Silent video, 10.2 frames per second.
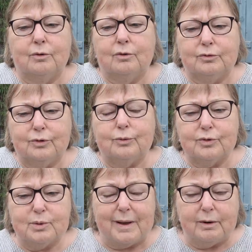or
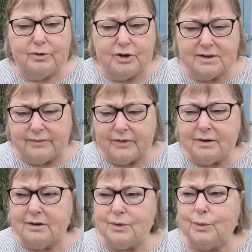talked about, which is
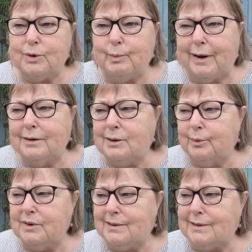something I talked about to
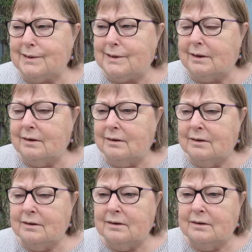my sister
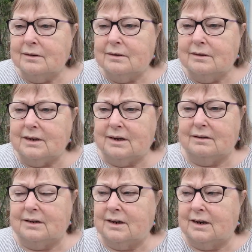the
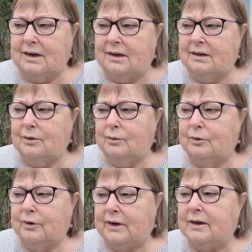other day
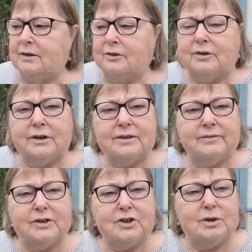or under
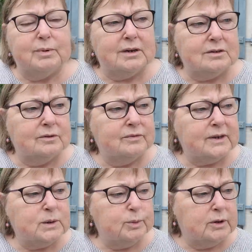something she posted on
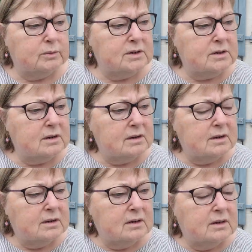Facebook, was that
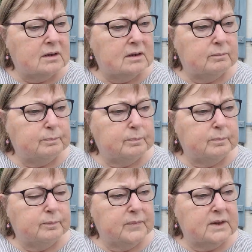
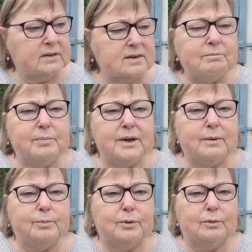some
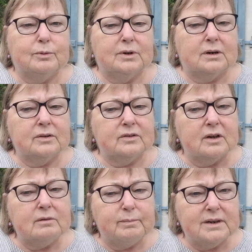people are
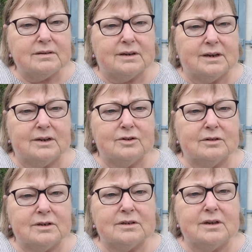so busy
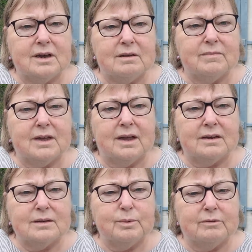trying to keep their
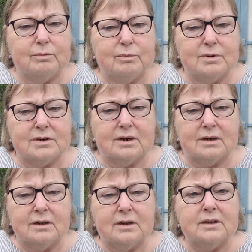heads above
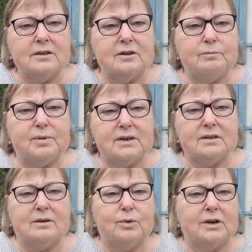water, so
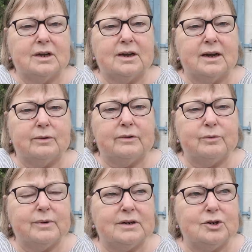busy working
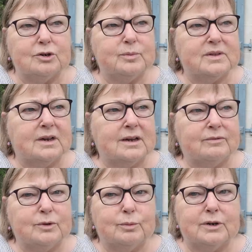however many jobs they
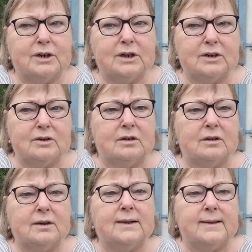have to work
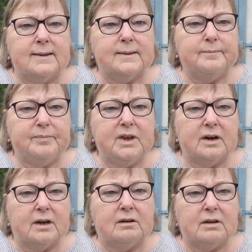to,
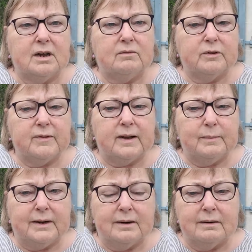you know, keep the
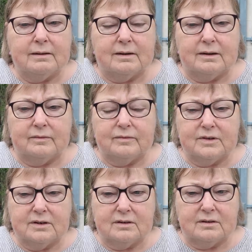family alive,
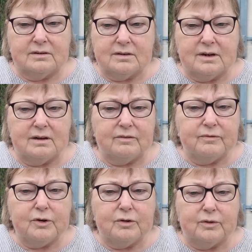to keep
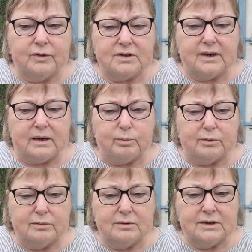food on the
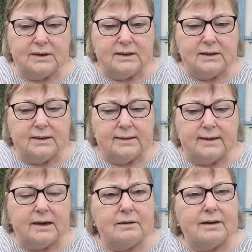table.
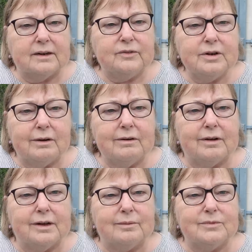They don't have
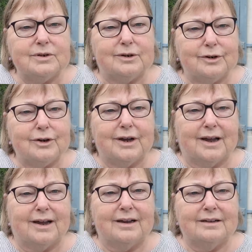time to look
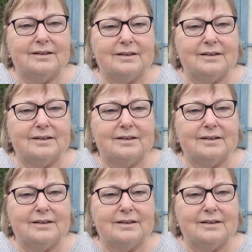at